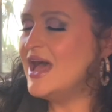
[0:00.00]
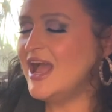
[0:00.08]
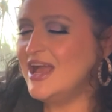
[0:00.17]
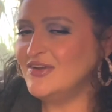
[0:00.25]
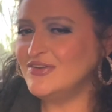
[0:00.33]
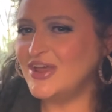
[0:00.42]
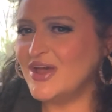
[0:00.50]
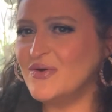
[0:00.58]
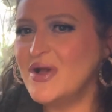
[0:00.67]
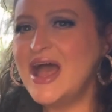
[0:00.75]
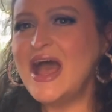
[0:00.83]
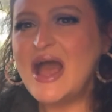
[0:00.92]
I don't know.
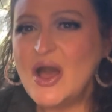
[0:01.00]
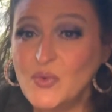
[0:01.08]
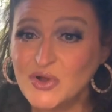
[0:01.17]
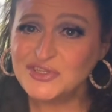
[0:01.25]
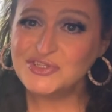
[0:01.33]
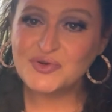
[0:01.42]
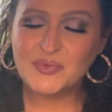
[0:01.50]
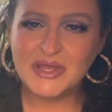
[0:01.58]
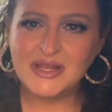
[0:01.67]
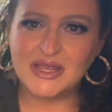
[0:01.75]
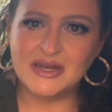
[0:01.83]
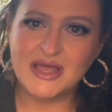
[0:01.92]
I want your
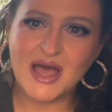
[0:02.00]
opinion.